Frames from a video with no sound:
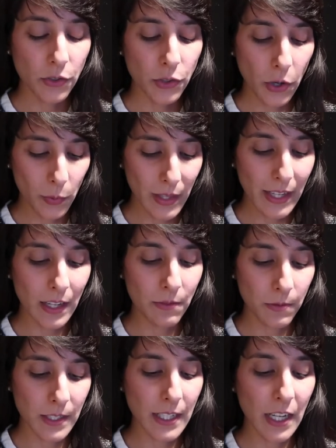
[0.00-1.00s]
Don't let
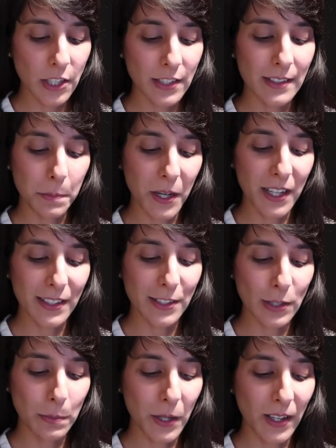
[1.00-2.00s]
invitations
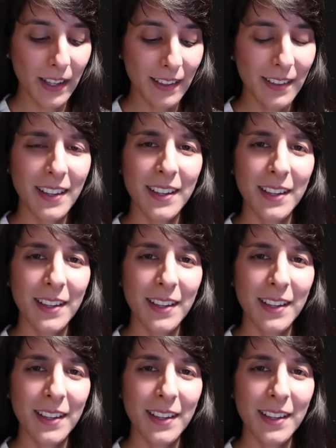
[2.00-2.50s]
pass you by.